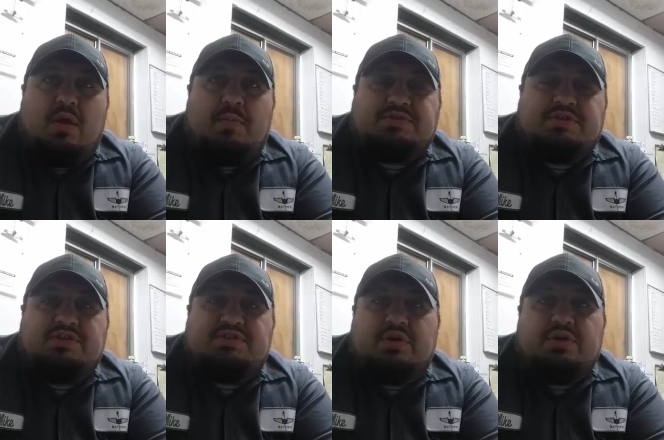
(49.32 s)
I'm also
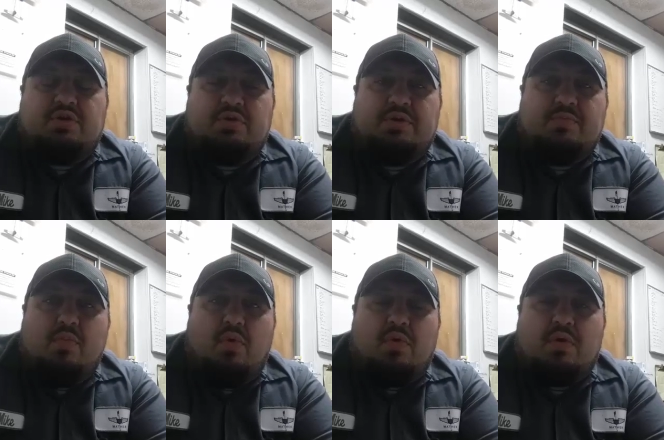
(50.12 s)
going to start including
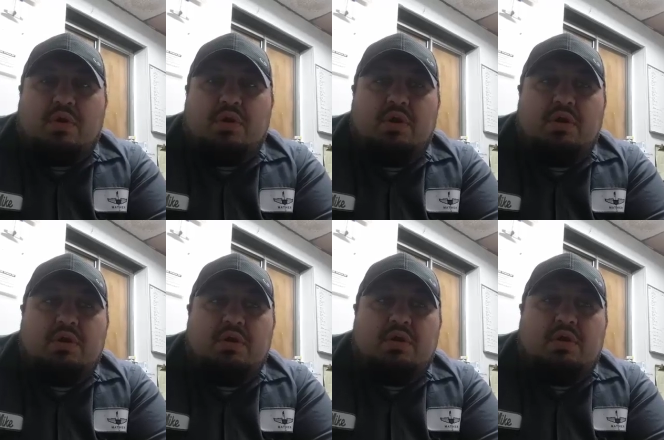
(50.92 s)
more
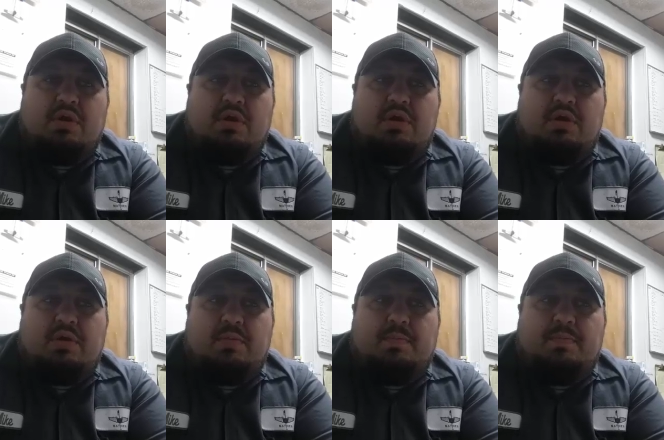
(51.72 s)

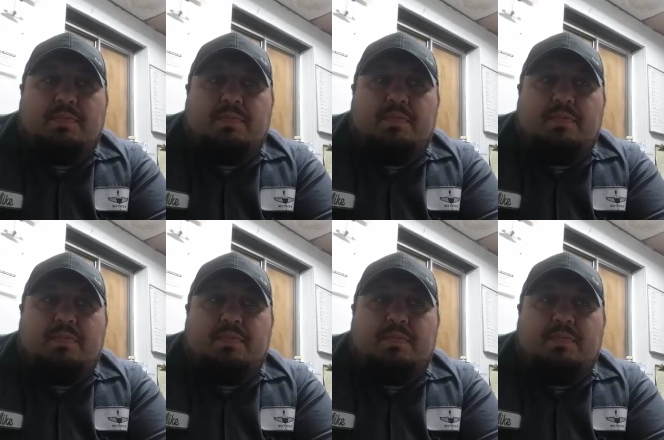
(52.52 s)
um,